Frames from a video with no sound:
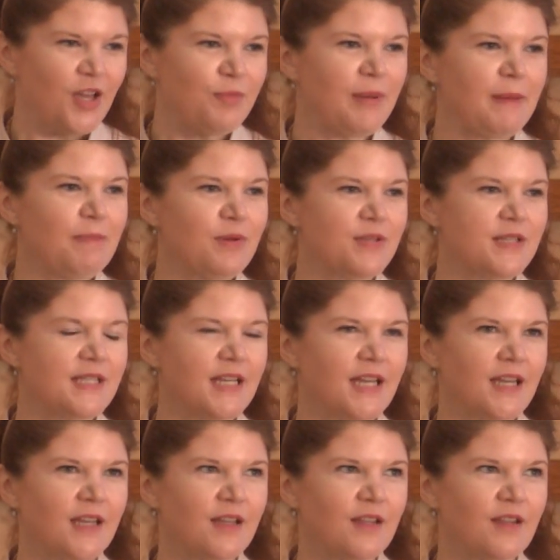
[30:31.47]
People
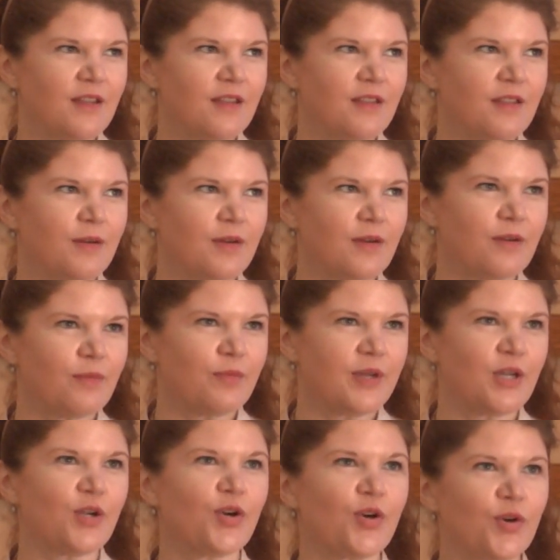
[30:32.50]
say the we
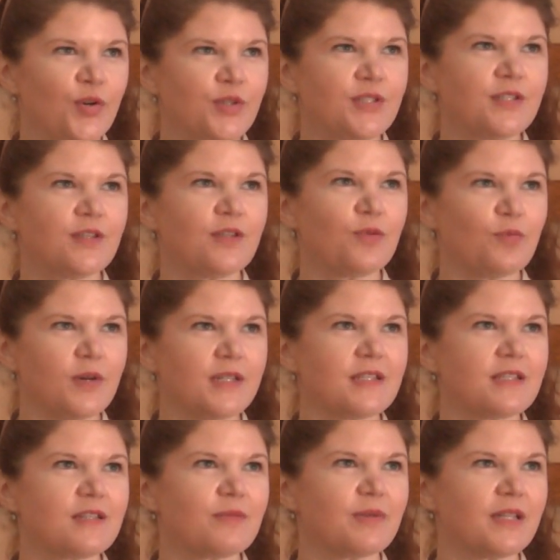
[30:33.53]
hurt the
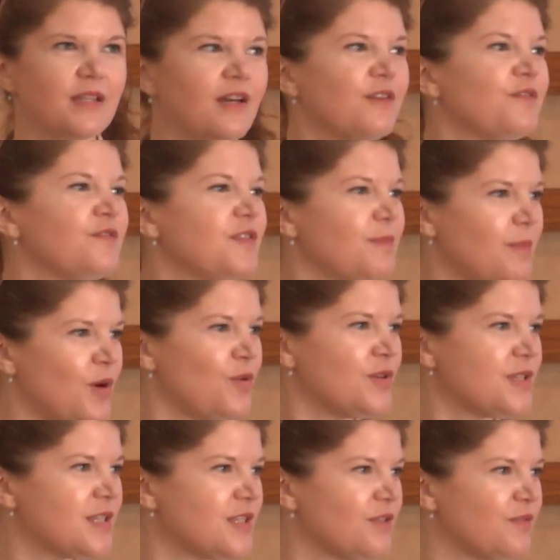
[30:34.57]
ones we love the most.